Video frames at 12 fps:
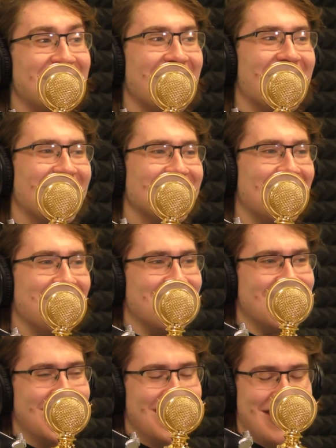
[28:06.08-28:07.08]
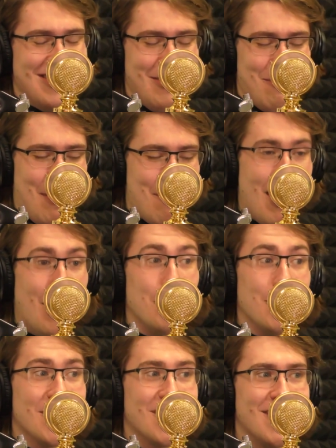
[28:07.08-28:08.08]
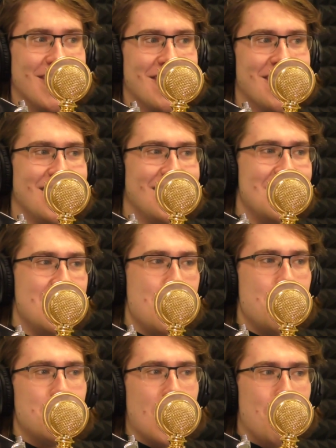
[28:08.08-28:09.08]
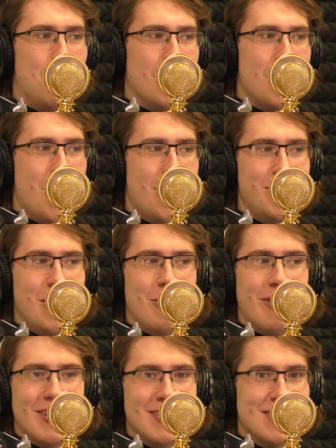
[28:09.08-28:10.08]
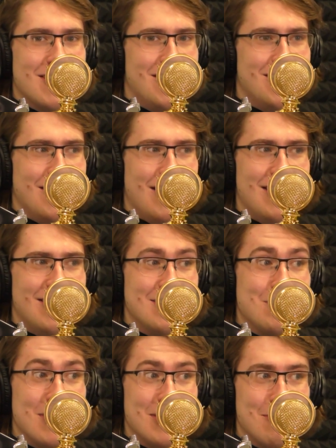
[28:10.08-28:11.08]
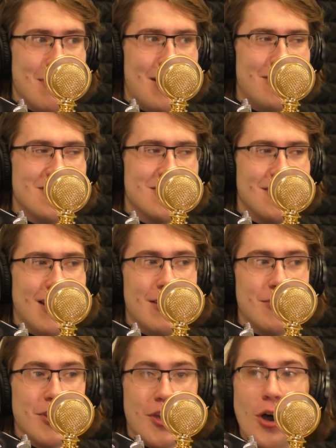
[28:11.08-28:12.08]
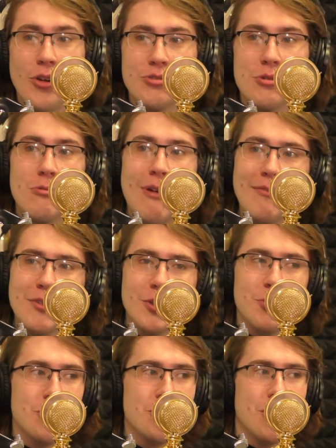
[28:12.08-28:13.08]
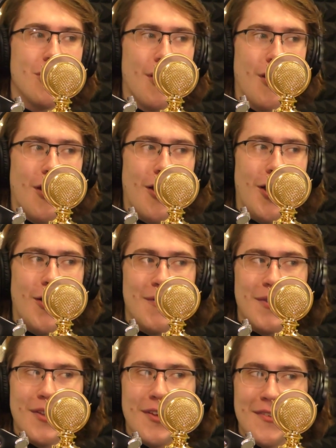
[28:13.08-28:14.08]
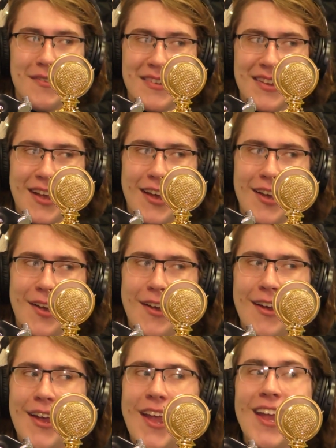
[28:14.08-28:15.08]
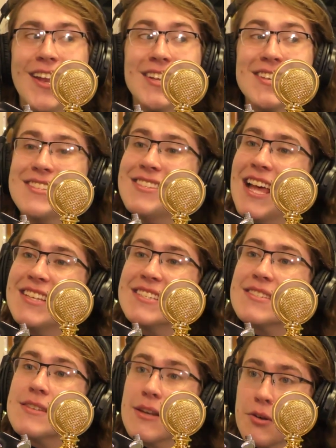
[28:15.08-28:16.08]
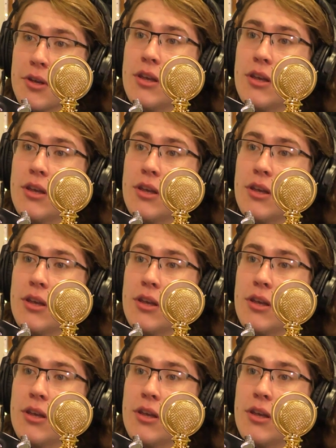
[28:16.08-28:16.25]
I left it here. I left my Mao book here. But no, that's a lot. Speaking of Mao, it's a lot of the Cultural Revolution. It is necessary.